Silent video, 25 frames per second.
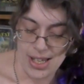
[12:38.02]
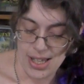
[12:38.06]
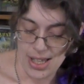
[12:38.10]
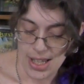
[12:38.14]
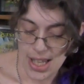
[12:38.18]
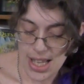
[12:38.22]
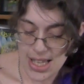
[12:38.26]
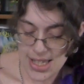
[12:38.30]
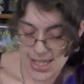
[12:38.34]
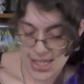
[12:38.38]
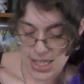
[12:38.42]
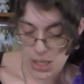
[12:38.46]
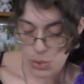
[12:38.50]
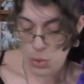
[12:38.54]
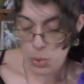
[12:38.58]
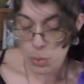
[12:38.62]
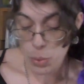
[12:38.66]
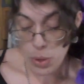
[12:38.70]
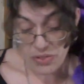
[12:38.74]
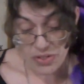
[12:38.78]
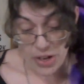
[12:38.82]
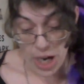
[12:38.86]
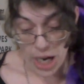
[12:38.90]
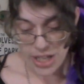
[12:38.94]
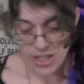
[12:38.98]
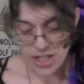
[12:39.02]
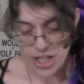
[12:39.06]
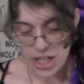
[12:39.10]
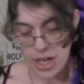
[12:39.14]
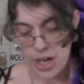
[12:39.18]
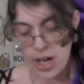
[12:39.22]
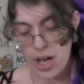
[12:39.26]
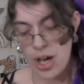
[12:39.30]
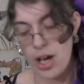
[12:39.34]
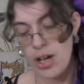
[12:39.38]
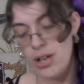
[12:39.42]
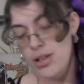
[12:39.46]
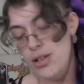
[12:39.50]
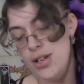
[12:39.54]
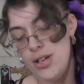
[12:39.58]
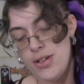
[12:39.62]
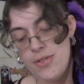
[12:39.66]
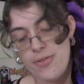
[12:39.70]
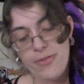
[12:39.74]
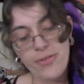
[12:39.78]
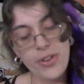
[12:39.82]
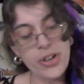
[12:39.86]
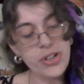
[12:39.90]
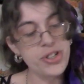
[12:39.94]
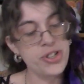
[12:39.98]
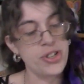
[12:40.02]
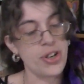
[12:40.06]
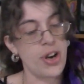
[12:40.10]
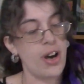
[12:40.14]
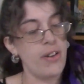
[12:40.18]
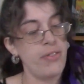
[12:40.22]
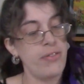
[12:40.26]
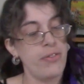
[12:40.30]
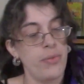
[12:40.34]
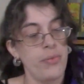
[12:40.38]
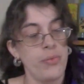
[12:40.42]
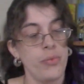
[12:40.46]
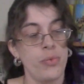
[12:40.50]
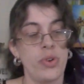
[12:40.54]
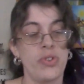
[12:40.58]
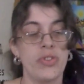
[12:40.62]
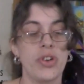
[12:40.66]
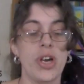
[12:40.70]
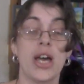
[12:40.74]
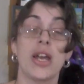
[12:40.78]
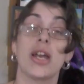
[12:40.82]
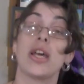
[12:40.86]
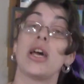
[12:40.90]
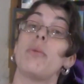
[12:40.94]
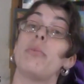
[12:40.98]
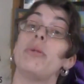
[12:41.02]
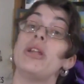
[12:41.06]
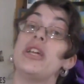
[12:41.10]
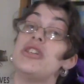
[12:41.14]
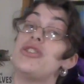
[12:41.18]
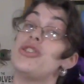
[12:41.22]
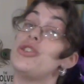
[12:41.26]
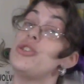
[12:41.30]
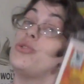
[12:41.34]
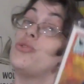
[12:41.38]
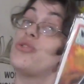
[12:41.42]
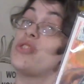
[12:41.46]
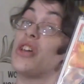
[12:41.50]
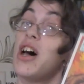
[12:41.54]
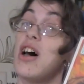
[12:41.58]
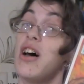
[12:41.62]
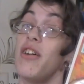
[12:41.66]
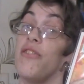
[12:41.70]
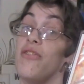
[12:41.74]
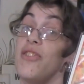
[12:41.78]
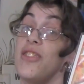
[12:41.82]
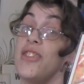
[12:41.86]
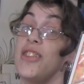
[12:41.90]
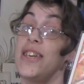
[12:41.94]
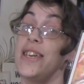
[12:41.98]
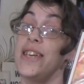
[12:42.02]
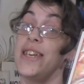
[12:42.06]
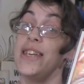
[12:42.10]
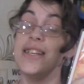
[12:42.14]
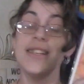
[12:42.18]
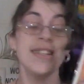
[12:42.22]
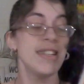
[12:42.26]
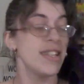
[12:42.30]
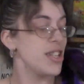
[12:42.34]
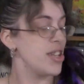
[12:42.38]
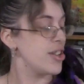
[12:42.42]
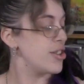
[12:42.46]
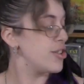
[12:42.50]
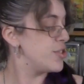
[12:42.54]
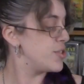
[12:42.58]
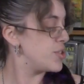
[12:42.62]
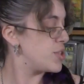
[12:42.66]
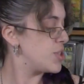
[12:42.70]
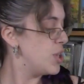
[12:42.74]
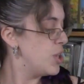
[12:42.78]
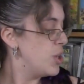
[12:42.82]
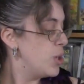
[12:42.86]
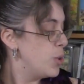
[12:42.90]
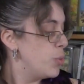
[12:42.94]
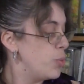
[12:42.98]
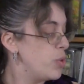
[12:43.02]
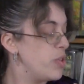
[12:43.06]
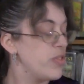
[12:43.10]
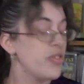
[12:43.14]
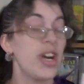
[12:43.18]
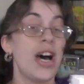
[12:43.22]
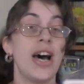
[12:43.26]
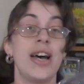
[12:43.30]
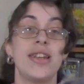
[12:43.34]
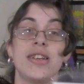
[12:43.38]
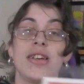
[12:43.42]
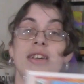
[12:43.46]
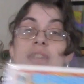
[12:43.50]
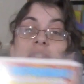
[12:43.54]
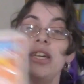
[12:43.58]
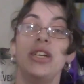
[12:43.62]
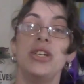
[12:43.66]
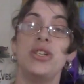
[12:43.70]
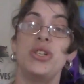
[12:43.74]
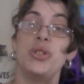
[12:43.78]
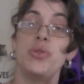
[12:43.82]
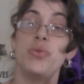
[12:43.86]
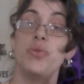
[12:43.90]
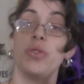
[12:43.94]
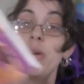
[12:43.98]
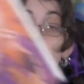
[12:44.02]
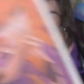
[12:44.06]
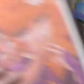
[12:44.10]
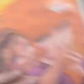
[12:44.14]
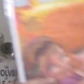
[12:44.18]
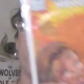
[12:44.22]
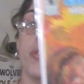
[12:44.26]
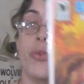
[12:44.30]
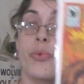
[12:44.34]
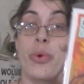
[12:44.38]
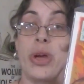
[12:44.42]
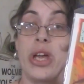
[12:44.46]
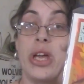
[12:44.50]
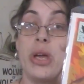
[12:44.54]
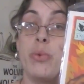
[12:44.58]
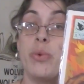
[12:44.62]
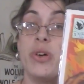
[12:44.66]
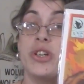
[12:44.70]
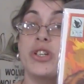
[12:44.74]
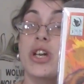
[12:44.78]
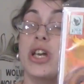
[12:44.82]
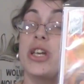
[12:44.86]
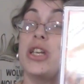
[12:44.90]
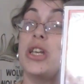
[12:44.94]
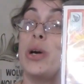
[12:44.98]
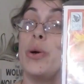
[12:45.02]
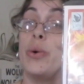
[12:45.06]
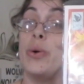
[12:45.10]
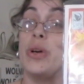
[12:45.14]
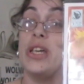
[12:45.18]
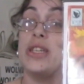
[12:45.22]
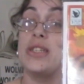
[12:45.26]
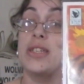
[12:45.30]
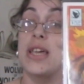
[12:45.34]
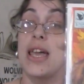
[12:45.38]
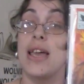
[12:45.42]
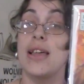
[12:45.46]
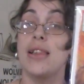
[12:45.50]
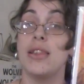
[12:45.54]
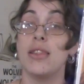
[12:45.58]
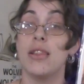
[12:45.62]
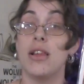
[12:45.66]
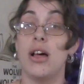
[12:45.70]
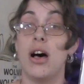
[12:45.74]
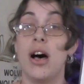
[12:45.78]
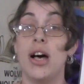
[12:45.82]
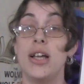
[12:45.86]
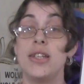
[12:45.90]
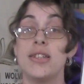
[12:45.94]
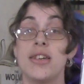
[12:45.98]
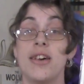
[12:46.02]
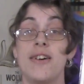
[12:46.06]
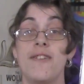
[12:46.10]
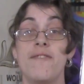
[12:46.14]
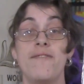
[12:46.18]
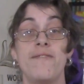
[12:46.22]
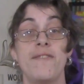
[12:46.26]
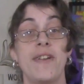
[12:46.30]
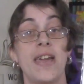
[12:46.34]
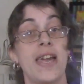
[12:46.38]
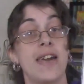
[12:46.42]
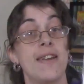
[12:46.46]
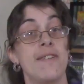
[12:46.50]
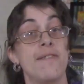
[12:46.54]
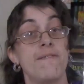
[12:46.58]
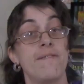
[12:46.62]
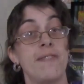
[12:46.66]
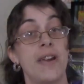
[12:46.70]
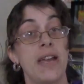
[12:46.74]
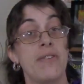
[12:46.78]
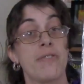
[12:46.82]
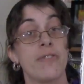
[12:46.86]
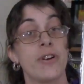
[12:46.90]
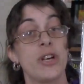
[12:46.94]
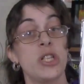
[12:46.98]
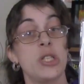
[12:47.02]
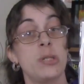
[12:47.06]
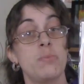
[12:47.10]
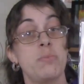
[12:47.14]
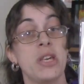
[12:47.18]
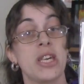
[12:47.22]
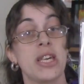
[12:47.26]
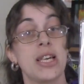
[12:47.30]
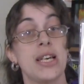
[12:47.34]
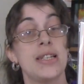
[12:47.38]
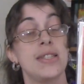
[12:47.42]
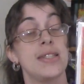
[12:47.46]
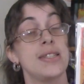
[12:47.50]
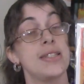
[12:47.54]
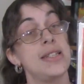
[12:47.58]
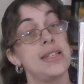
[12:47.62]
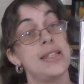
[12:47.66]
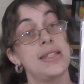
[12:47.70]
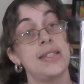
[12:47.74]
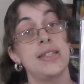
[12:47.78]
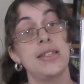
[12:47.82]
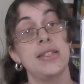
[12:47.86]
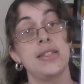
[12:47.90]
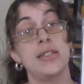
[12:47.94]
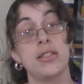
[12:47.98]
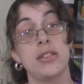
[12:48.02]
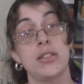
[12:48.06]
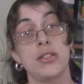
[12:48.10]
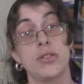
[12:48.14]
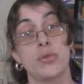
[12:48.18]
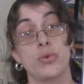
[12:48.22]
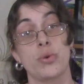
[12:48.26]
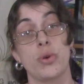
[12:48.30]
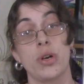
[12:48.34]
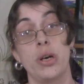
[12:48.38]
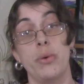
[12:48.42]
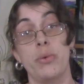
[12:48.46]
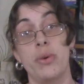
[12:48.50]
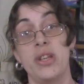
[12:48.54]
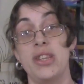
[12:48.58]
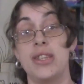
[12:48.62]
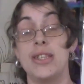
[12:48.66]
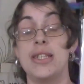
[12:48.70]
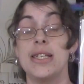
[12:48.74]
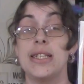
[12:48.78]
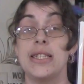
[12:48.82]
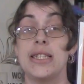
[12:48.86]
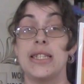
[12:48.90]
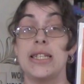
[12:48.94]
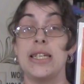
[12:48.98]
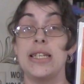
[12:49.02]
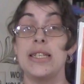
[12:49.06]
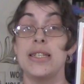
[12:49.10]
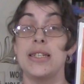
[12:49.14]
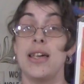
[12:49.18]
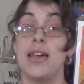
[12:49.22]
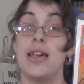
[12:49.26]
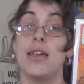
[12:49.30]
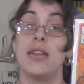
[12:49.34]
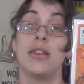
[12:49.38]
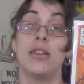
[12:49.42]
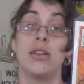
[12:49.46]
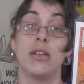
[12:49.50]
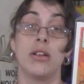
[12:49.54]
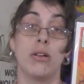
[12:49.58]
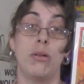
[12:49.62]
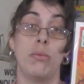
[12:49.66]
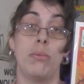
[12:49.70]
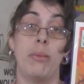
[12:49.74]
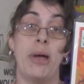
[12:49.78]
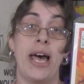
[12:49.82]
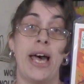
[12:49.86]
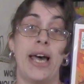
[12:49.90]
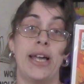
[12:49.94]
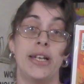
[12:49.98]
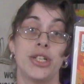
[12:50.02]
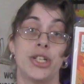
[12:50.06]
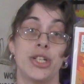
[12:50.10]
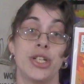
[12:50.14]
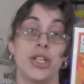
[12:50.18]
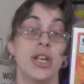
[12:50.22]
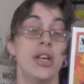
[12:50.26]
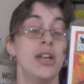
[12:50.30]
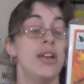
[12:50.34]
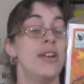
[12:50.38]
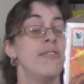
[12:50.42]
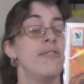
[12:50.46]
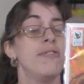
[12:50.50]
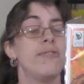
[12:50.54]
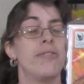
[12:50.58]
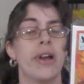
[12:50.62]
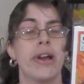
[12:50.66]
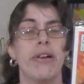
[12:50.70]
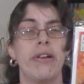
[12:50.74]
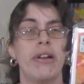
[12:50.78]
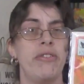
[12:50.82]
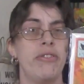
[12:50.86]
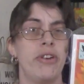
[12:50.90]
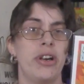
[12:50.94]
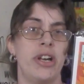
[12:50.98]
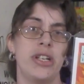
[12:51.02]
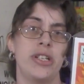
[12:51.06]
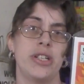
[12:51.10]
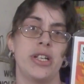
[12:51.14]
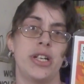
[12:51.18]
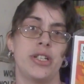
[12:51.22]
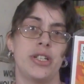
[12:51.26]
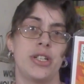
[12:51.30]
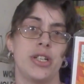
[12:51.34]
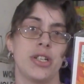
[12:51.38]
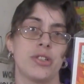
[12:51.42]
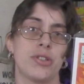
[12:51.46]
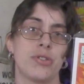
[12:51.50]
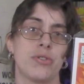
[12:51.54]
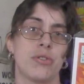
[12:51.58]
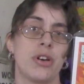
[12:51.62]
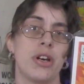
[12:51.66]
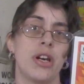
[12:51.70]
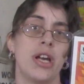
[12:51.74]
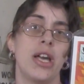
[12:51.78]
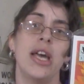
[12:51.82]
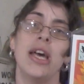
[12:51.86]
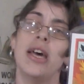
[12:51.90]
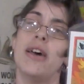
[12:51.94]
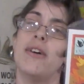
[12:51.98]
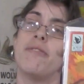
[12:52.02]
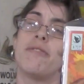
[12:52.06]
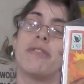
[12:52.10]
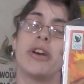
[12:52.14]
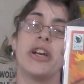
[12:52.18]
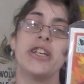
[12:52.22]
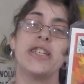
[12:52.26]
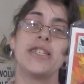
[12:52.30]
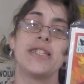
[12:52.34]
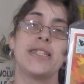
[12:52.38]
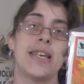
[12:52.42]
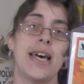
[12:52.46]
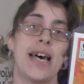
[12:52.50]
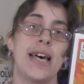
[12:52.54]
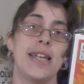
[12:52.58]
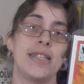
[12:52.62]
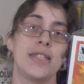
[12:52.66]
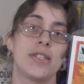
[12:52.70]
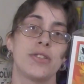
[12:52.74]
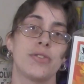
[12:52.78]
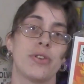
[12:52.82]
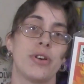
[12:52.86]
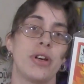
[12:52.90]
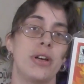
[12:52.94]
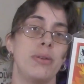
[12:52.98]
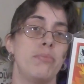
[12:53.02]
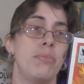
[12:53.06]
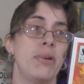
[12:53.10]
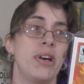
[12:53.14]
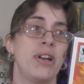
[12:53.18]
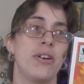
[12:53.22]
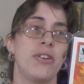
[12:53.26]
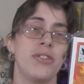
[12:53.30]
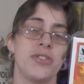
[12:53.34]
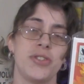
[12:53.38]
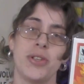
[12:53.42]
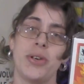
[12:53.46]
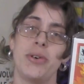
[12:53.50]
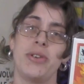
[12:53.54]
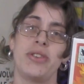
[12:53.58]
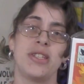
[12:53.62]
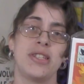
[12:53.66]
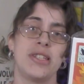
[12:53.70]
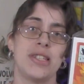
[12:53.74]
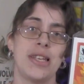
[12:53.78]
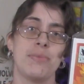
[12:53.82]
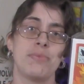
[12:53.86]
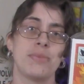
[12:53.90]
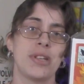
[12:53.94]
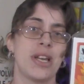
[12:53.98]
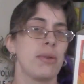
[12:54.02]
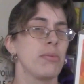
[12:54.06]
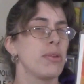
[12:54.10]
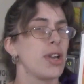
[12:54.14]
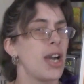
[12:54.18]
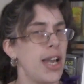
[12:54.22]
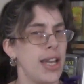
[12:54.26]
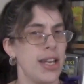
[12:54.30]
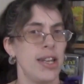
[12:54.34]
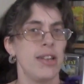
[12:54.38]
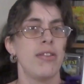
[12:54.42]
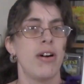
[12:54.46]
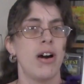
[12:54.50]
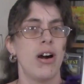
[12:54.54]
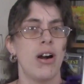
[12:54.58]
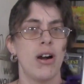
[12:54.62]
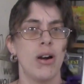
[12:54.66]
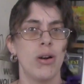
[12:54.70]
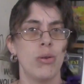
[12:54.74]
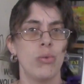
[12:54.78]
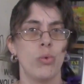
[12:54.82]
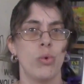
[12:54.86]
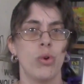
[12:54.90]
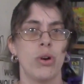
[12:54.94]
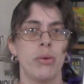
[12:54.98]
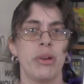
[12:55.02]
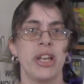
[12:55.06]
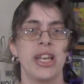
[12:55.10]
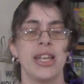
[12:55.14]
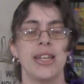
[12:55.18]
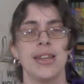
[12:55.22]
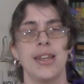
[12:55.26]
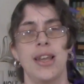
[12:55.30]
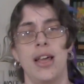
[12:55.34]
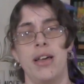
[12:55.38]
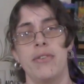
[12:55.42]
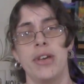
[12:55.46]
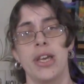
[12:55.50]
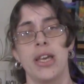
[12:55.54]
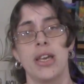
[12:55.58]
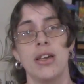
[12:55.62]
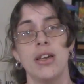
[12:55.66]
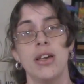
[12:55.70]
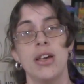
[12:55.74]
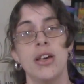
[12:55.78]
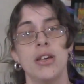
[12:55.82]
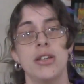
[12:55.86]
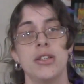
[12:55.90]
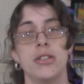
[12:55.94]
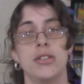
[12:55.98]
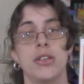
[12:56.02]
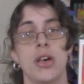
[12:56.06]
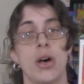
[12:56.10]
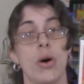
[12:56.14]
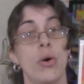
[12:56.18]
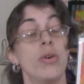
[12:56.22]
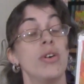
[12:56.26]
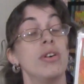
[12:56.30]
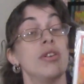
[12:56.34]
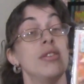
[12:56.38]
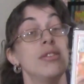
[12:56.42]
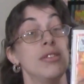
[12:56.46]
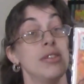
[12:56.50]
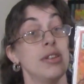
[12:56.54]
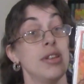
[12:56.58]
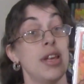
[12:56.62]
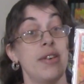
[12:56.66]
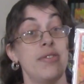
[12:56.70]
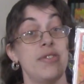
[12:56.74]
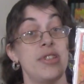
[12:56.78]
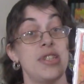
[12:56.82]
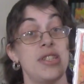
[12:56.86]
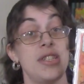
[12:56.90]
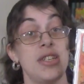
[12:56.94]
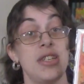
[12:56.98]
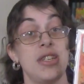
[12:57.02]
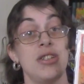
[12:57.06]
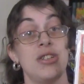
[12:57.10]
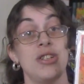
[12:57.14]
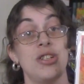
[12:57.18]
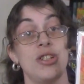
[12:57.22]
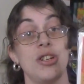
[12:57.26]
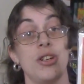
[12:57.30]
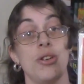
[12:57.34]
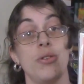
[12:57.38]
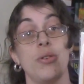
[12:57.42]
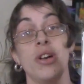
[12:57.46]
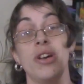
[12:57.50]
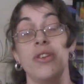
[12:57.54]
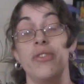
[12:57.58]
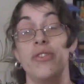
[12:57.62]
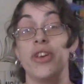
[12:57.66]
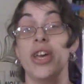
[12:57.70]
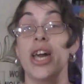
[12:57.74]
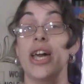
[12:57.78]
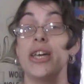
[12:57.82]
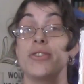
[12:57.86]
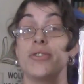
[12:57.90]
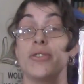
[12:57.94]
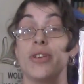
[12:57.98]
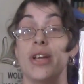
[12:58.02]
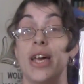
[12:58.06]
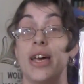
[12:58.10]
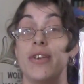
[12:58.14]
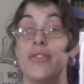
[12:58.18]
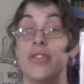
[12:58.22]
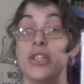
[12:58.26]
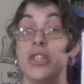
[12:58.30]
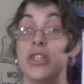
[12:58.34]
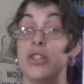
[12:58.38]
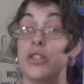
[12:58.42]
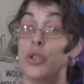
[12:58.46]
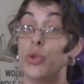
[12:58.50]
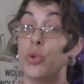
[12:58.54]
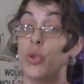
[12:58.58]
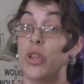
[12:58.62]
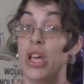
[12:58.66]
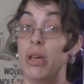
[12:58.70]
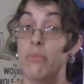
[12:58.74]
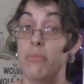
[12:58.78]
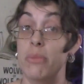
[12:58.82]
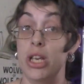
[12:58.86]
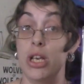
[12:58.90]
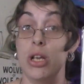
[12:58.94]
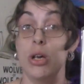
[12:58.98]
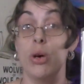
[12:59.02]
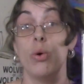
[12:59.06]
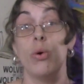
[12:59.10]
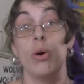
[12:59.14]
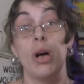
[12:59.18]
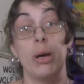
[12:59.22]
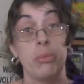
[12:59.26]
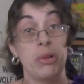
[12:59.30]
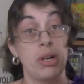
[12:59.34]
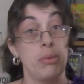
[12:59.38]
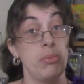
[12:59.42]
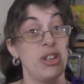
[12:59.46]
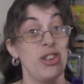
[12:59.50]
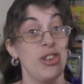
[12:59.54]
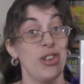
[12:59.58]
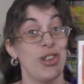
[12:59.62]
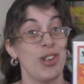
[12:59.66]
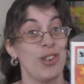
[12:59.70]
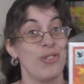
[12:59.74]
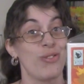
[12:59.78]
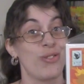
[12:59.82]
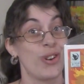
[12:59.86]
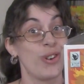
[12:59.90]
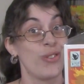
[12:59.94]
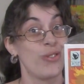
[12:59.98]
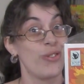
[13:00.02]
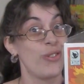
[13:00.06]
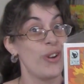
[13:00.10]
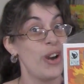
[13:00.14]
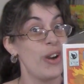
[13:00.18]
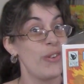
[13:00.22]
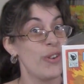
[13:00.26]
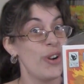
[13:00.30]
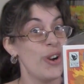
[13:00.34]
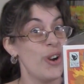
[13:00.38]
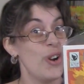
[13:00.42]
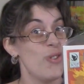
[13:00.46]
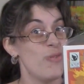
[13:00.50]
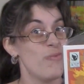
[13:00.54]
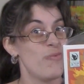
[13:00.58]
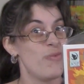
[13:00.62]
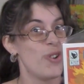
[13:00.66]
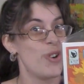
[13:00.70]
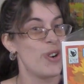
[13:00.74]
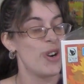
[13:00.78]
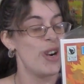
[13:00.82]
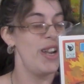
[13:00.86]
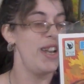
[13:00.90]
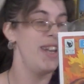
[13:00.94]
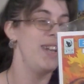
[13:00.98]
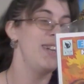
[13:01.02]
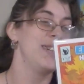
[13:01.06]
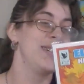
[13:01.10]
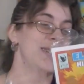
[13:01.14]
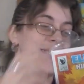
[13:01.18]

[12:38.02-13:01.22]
let's see what we've got here. First off, we've got a couple issues of The Hidden Years. We've got issue number 3, which I know is a lot of fan favorites because this is the story with Talit and Little Patch. Very, very touching story. Very sad story, but also at the same time kind of heartwarming and loving. So, love this issue. If you guys don't have this issue, let me know. I'm going to be looking for a forever home for it.